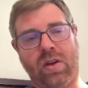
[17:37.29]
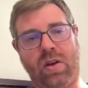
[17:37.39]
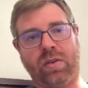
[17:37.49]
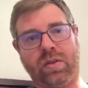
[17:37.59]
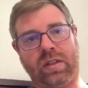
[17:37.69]
It
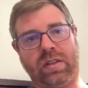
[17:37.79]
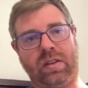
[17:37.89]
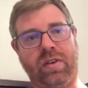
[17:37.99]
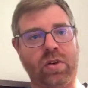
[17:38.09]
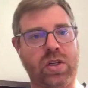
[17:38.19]
has all
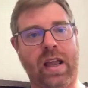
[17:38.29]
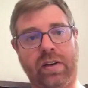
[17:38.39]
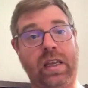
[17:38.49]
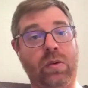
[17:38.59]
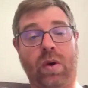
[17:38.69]
the
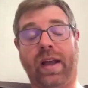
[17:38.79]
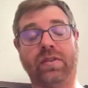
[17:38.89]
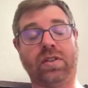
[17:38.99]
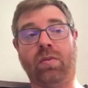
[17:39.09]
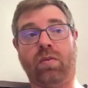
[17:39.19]
functionality.
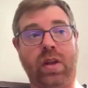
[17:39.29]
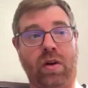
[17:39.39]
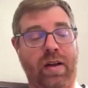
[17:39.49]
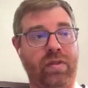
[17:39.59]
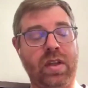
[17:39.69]
It'll
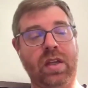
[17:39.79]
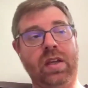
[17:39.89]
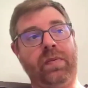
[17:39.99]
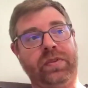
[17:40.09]
have